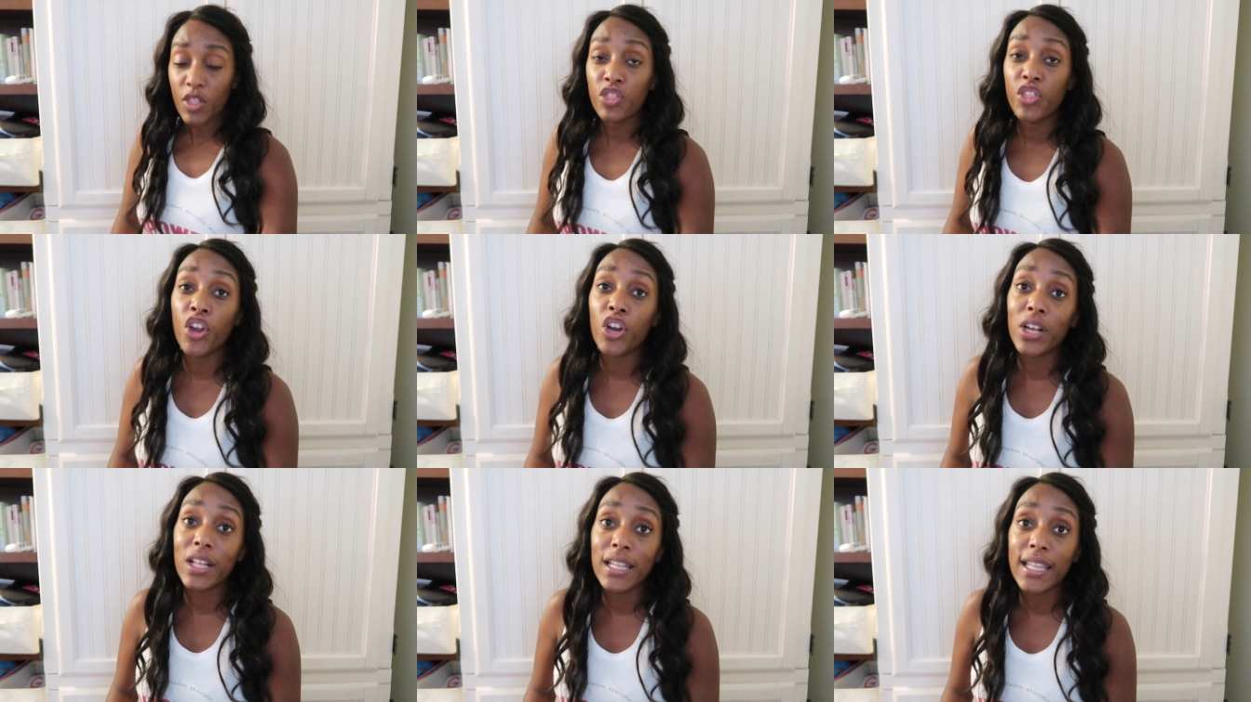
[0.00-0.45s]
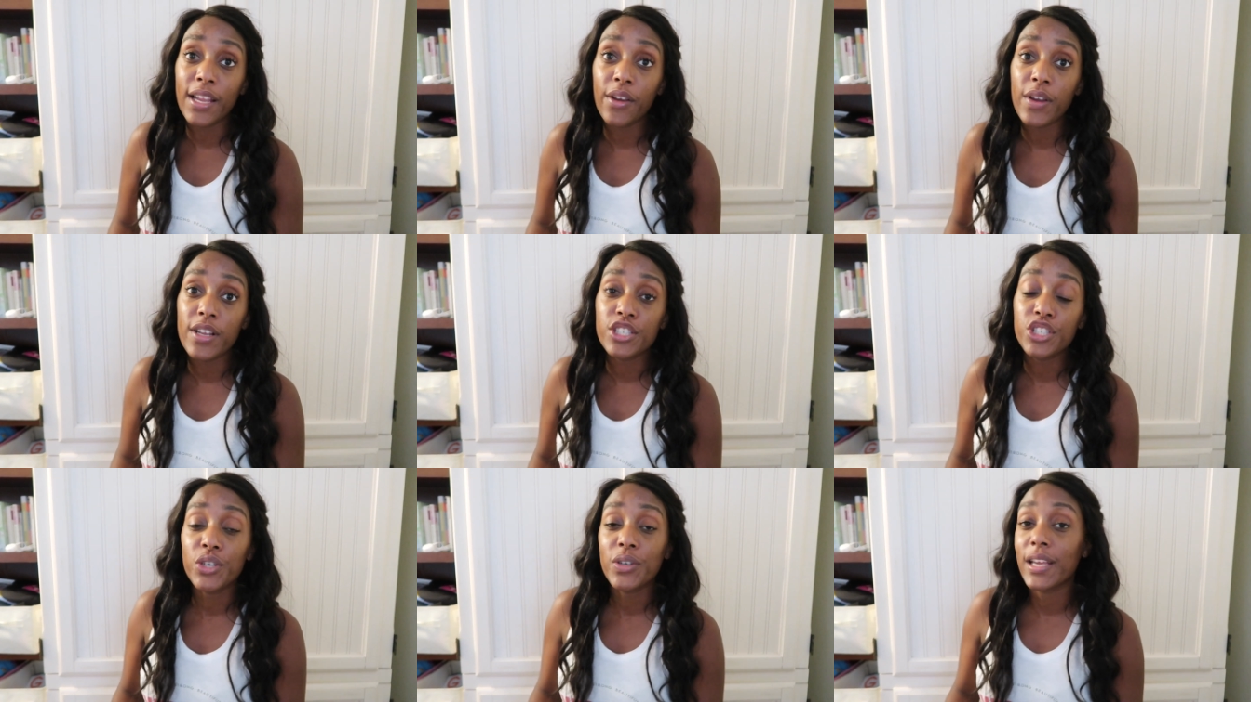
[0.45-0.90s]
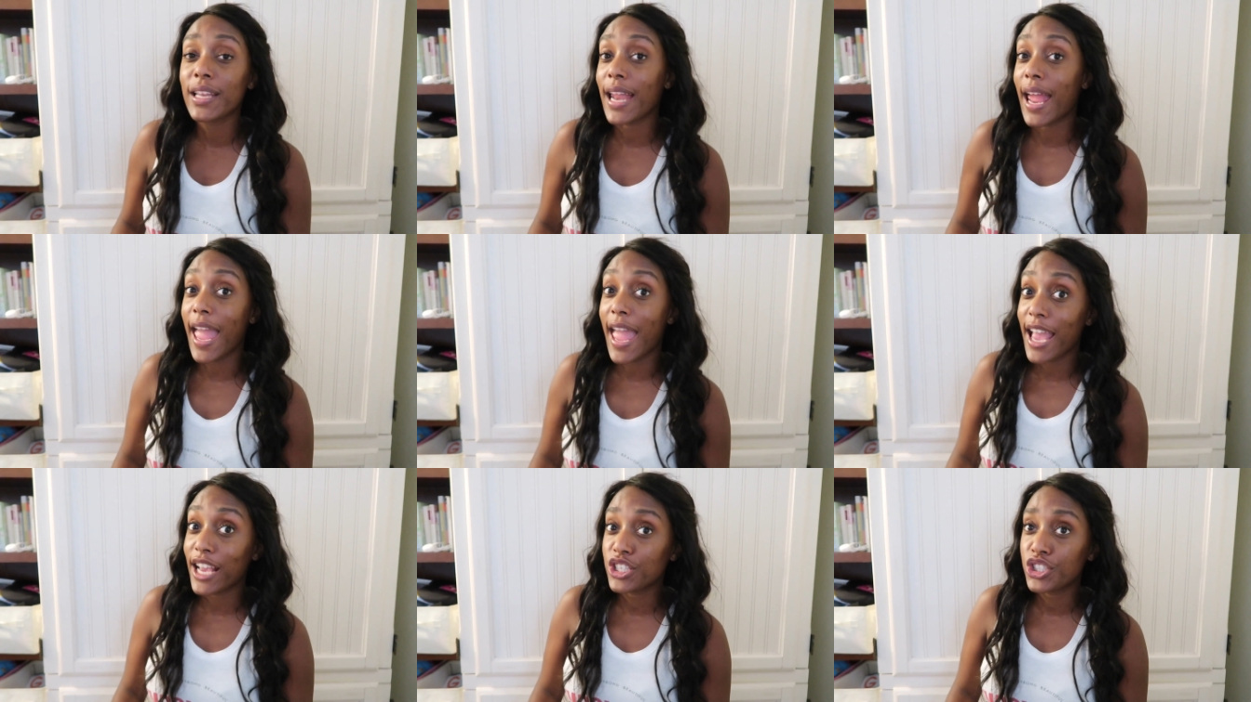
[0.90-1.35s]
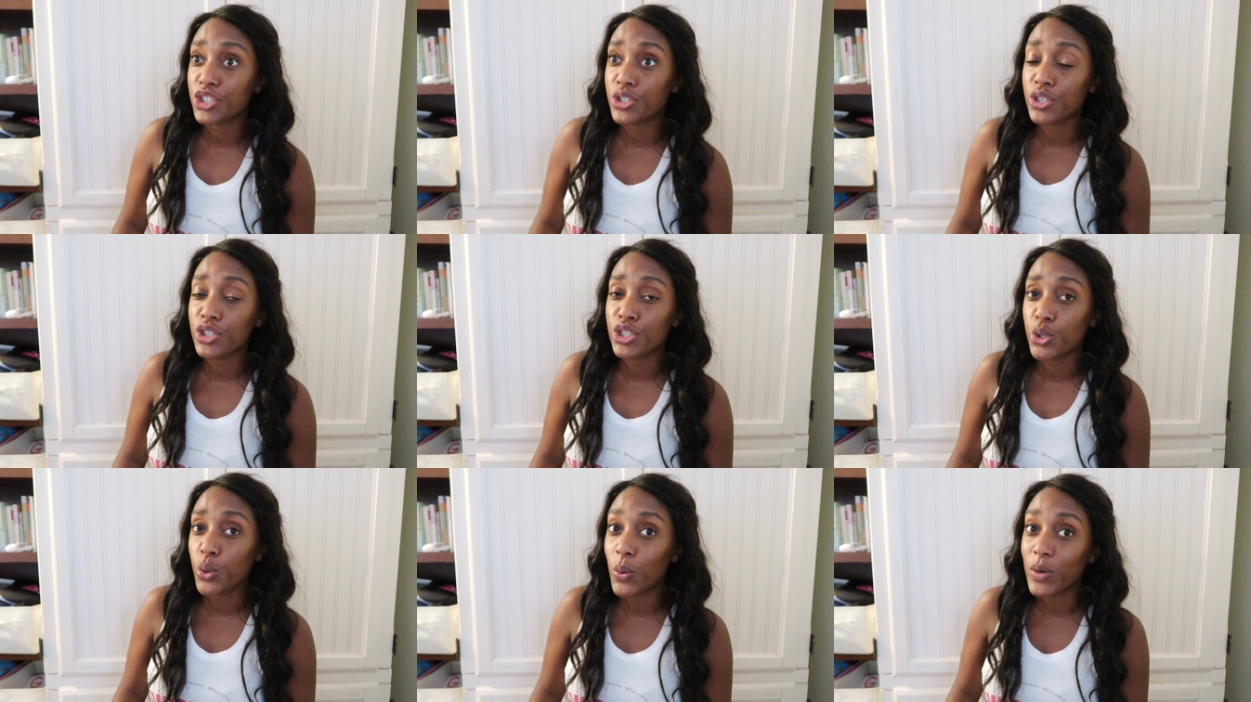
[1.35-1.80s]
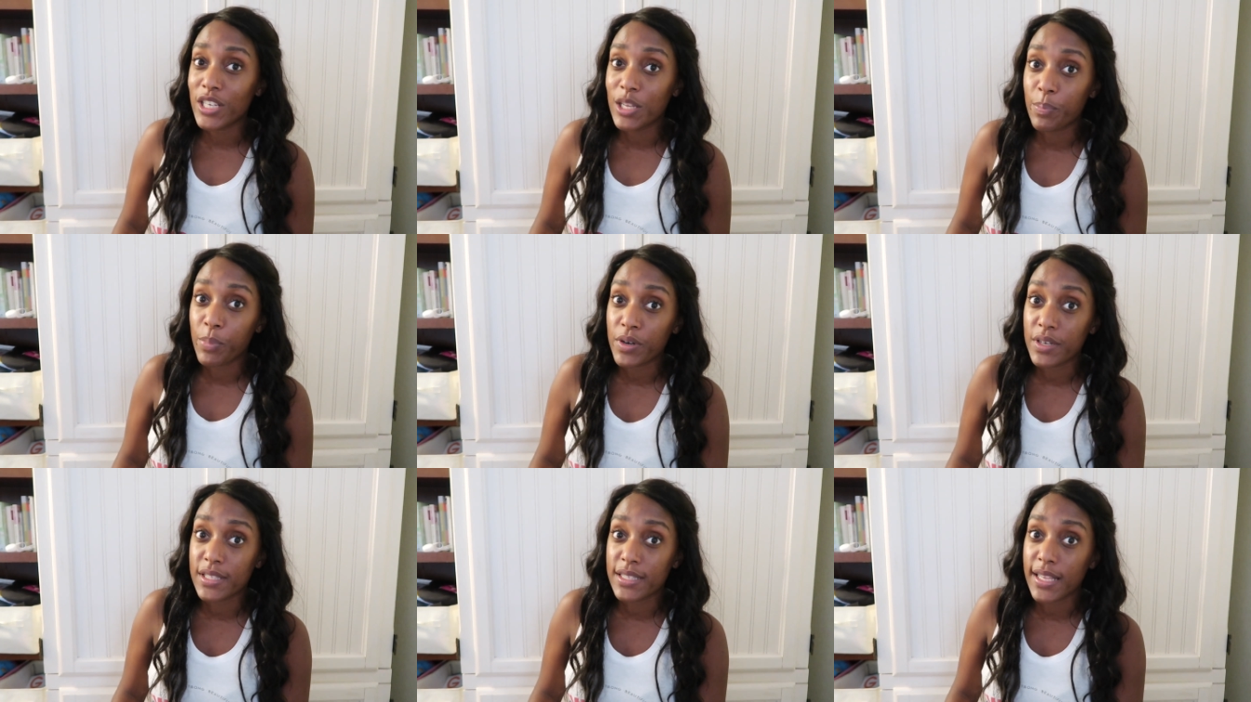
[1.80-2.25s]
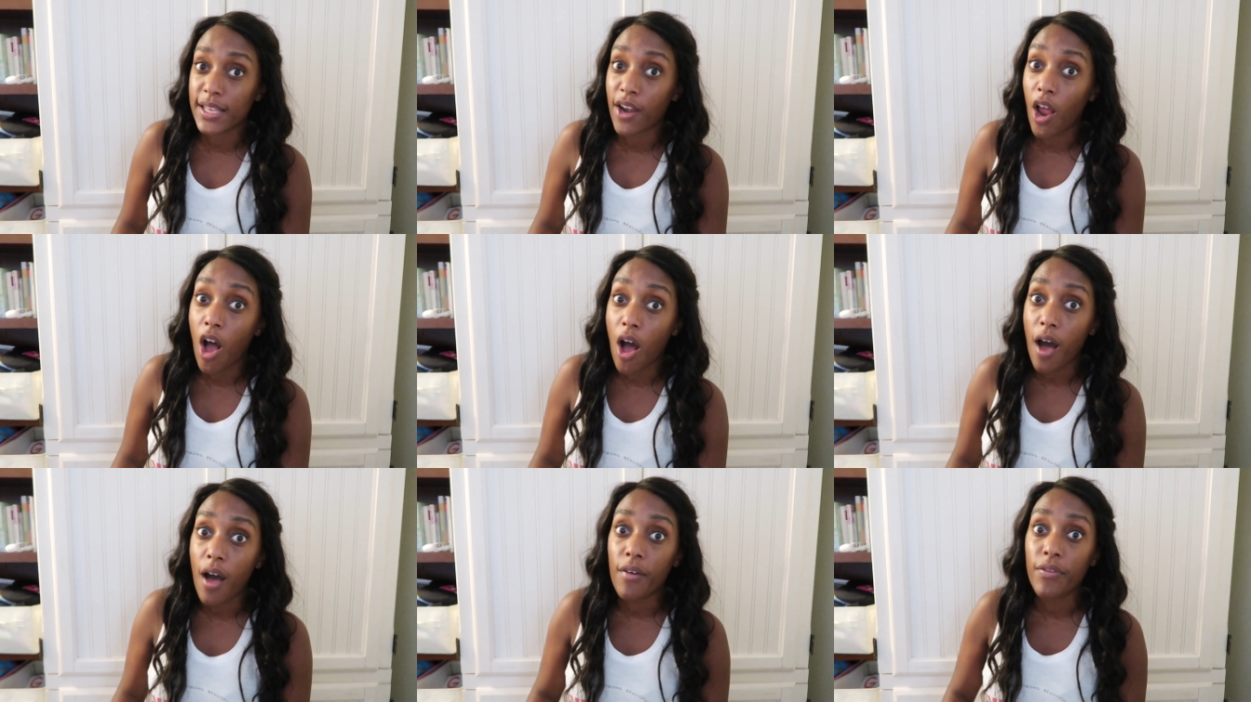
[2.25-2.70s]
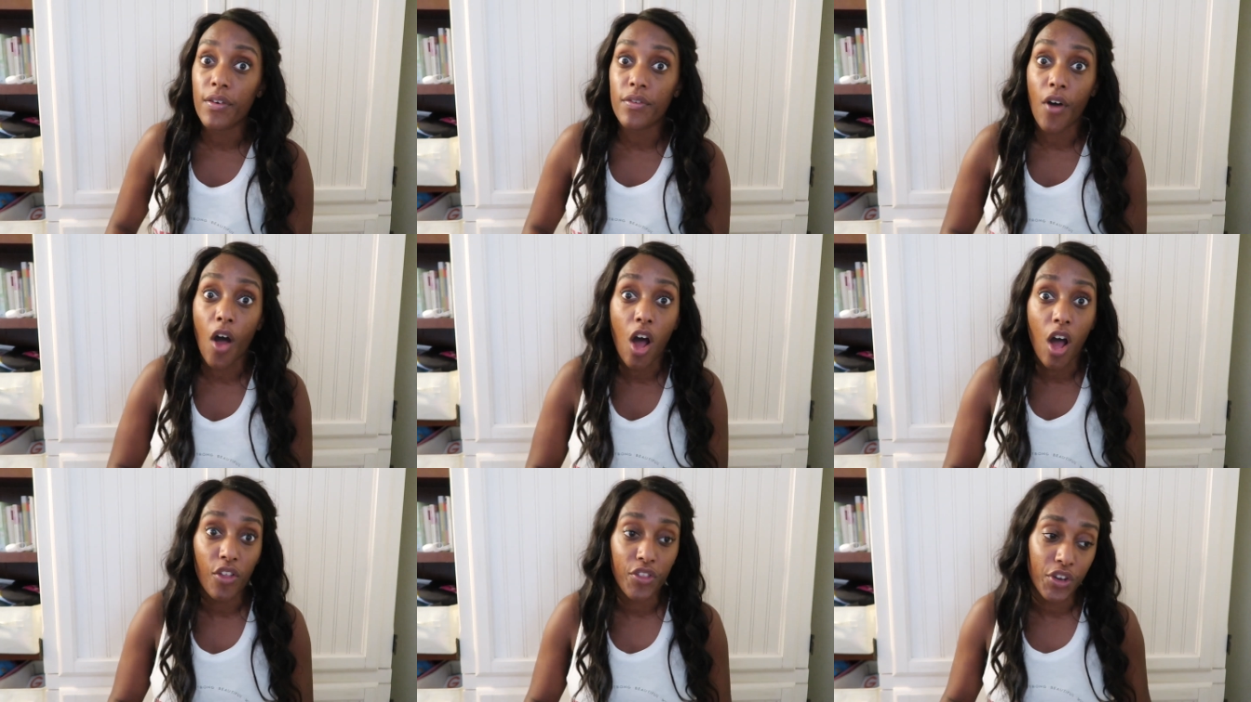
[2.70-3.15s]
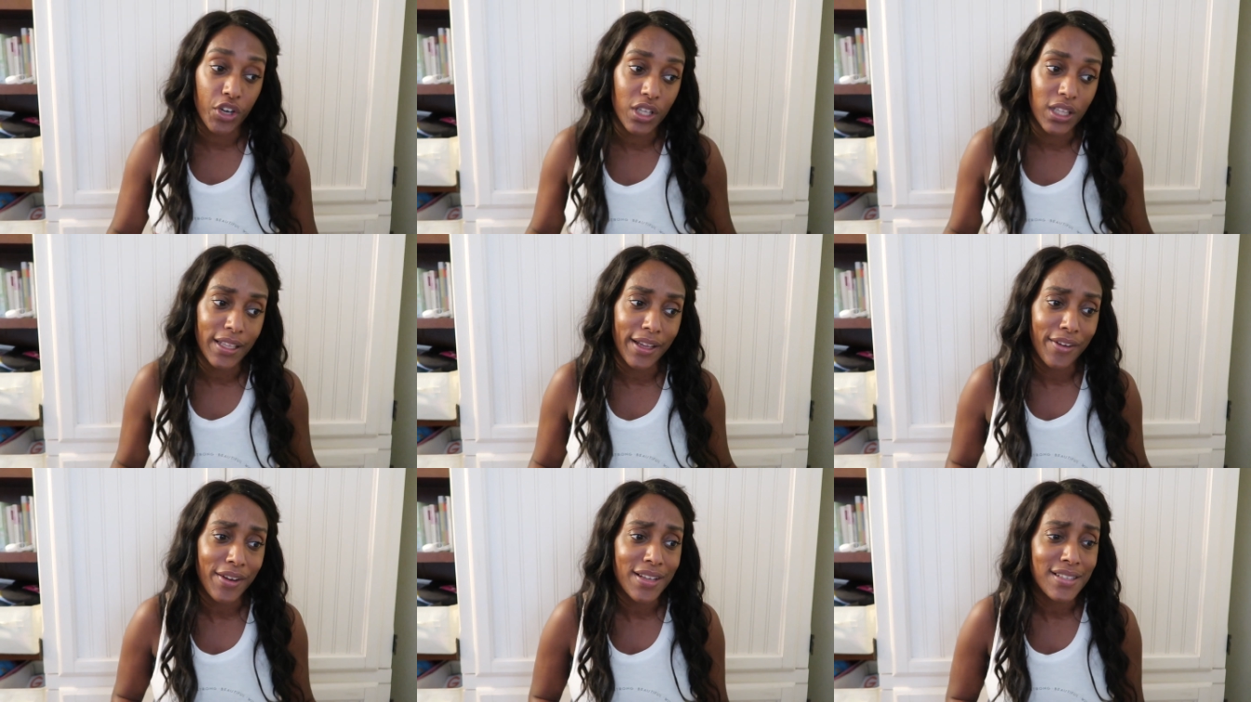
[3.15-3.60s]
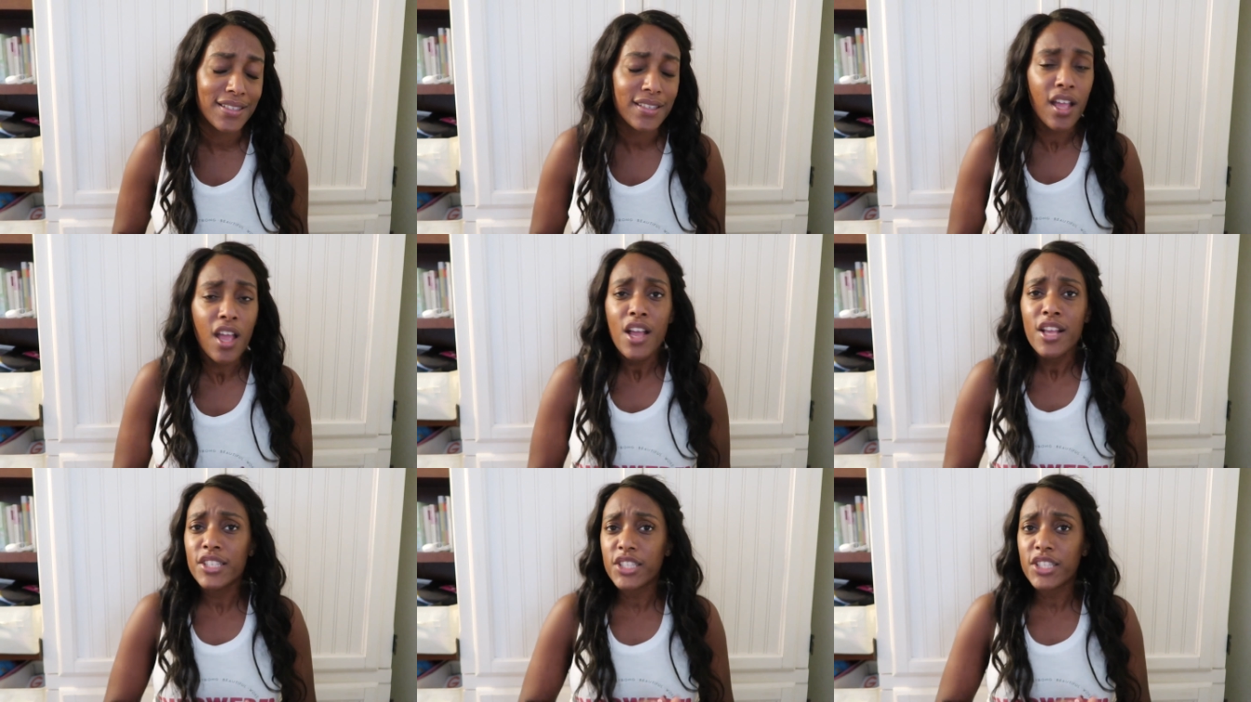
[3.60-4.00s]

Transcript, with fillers: their clearance you get an extra 20% off of all their clearance